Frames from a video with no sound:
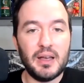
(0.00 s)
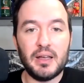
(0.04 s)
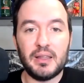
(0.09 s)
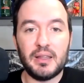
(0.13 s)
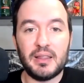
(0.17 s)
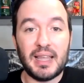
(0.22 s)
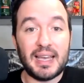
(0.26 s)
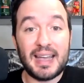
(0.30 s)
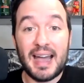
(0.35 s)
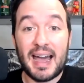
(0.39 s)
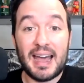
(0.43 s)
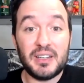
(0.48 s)

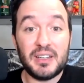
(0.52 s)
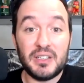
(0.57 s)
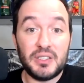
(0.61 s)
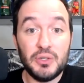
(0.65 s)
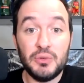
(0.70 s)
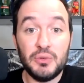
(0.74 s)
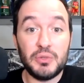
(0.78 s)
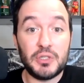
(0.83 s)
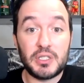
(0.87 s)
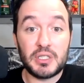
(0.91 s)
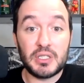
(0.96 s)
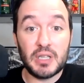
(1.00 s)
They got to do
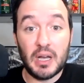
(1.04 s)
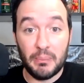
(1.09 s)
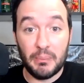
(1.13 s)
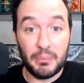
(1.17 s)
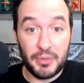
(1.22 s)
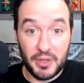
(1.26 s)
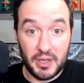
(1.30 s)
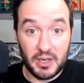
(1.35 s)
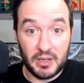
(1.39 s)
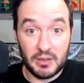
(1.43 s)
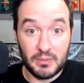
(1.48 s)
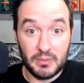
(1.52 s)

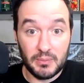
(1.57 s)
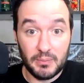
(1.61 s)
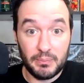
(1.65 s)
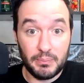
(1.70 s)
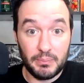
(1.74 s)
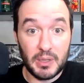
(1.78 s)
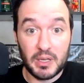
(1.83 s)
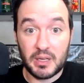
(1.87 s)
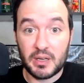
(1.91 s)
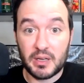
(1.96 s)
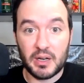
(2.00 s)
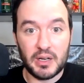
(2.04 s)
something,
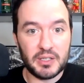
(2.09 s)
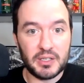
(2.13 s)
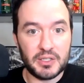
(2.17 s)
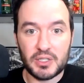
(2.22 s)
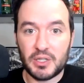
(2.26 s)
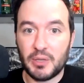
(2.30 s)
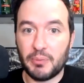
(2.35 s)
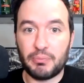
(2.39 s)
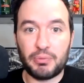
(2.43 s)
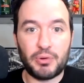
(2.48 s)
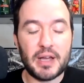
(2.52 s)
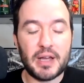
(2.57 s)
because the
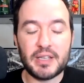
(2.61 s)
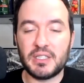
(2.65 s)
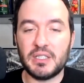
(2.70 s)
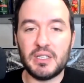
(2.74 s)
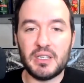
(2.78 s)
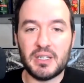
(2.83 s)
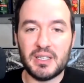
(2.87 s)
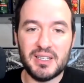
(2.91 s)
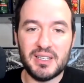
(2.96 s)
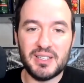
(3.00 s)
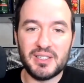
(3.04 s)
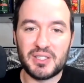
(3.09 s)
present
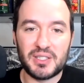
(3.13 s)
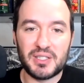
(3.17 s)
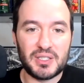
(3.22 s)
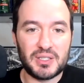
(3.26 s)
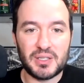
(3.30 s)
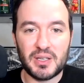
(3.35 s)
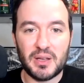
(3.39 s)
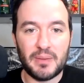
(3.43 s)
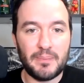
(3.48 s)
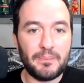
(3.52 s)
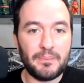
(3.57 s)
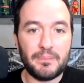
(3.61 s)
is
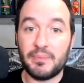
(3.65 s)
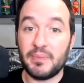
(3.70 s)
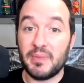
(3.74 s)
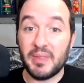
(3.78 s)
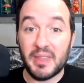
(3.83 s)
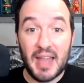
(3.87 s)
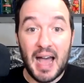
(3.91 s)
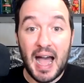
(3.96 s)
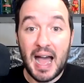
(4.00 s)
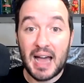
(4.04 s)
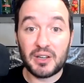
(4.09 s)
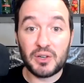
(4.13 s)

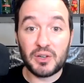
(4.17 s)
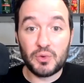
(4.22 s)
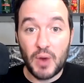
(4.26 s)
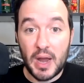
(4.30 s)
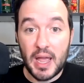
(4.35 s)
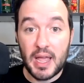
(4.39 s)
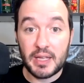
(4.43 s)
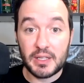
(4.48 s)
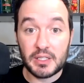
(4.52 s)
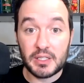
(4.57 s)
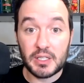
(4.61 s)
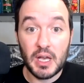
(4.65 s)
not
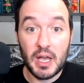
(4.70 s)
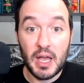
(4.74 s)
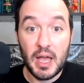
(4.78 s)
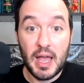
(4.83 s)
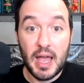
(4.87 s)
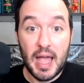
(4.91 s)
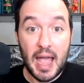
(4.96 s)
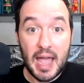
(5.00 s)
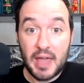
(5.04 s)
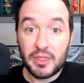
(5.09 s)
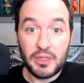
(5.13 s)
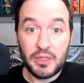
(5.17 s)
great
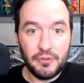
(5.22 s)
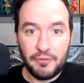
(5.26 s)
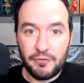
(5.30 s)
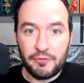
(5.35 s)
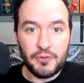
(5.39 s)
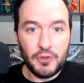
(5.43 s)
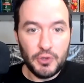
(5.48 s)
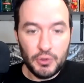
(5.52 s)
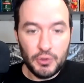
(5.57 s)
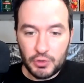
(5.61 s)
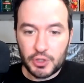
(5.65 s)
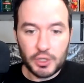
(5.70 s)
and the
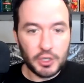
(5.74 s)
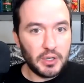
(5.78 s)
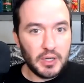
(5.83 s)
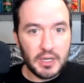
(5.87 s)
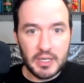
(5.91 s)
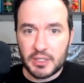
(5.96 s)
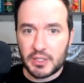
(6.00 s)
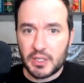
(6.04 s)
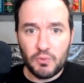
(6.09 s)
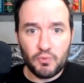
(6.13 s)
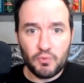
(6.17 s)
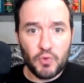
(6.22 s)
future
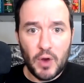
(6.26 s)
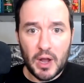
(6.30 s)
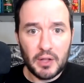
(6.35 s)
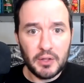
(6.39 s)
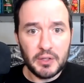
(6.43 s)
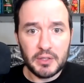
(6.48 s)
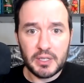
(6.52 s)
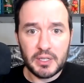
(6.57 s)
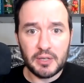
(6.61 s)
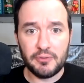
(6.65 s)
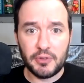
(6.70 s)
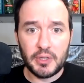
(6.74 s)
is a
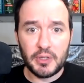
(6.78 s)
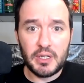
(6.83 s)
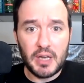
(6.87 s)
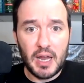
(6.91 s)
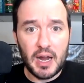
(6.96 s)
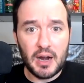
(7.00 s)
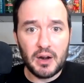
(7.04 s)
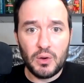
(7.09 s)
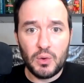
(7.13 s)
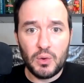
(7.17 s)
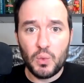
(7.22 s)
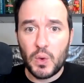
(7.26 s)
relatively
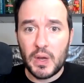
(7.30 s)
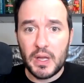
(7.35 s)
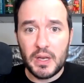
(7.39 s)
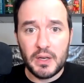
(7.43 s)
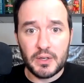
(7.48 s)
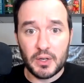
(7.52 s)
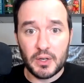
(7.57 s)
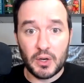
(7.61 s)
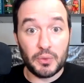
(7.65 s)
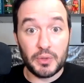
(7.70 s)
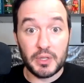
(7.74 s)
narrow window.